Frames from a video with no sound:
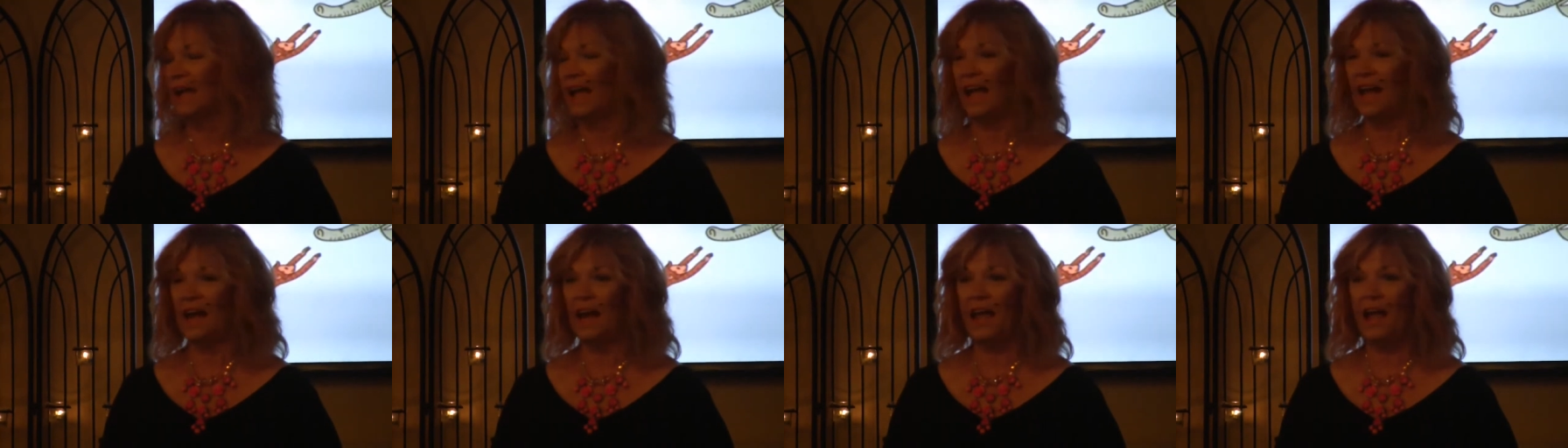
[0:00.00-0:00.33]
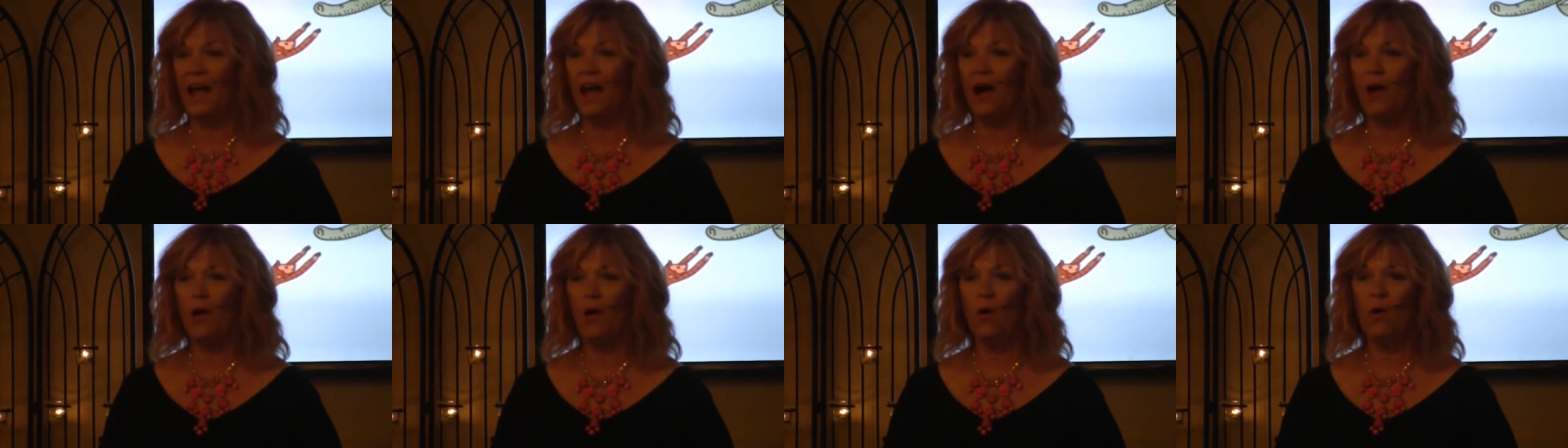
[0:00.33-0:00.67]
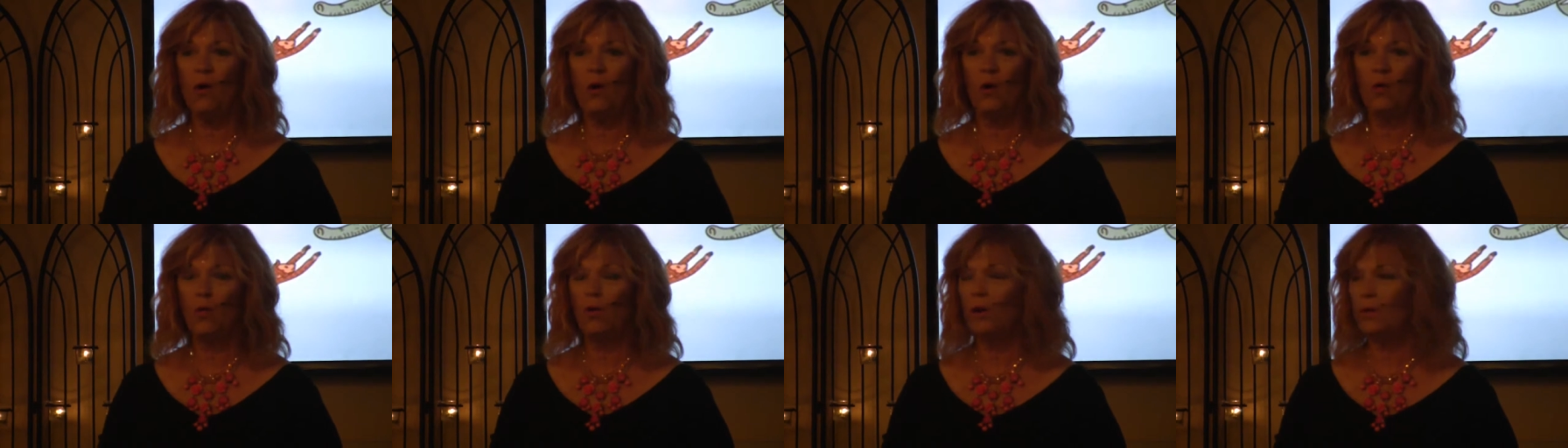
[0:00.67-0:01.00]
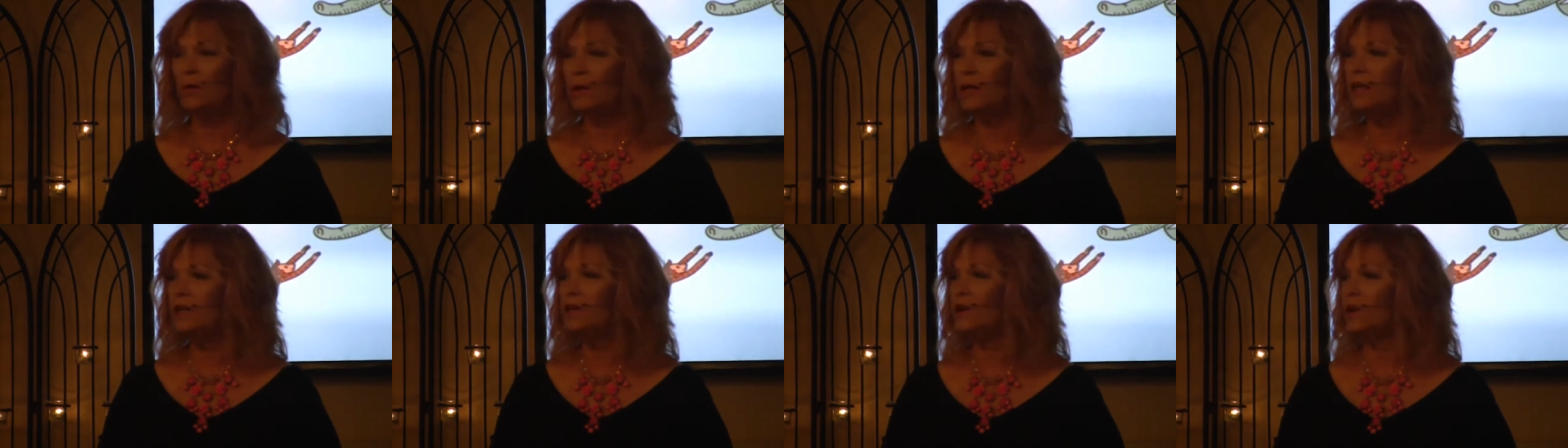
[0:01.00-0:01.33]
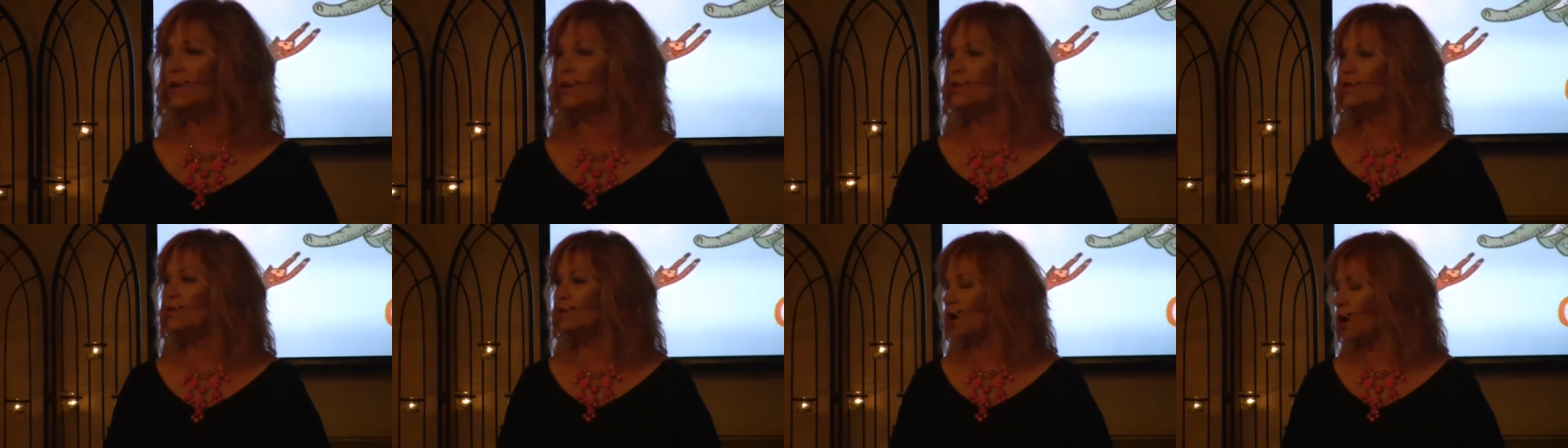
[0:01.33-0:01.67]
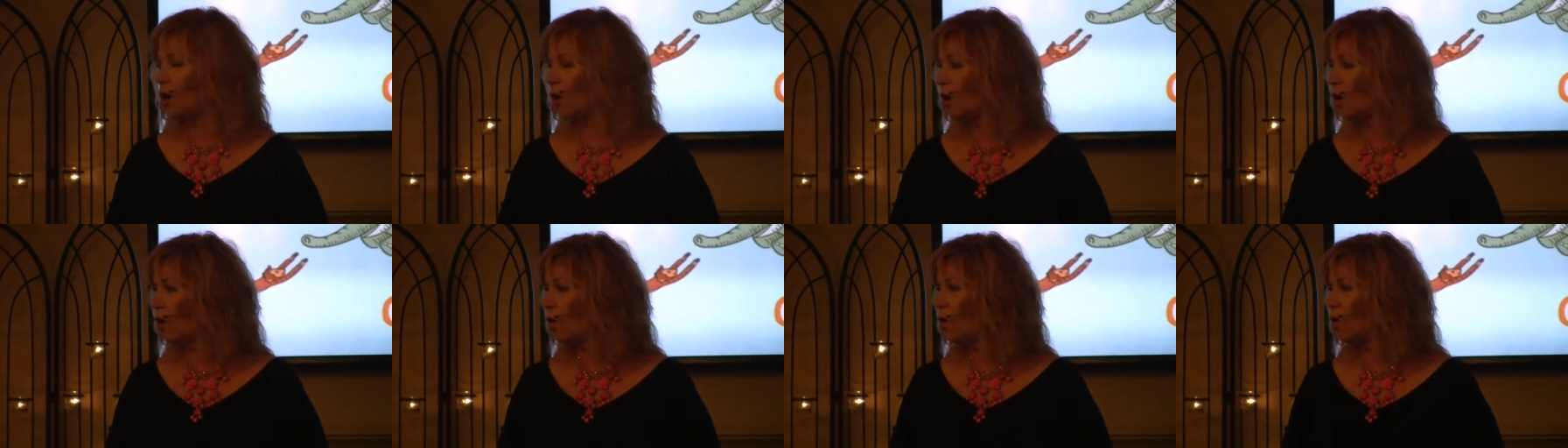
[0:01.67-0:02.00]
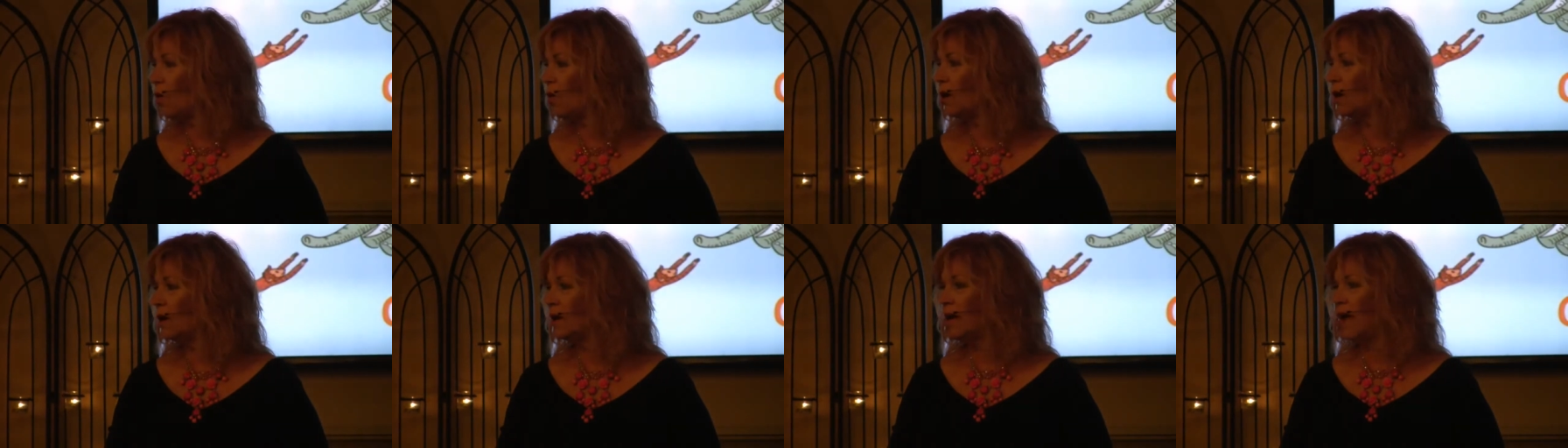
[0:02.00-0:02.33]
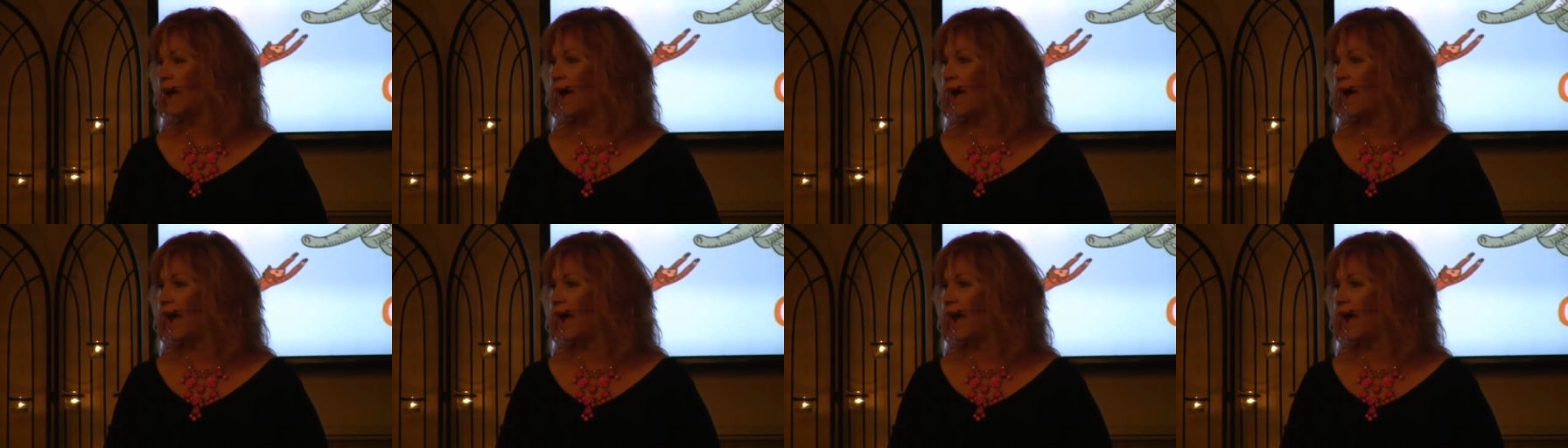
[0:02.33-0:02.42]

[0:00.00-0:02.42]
and how we really don't know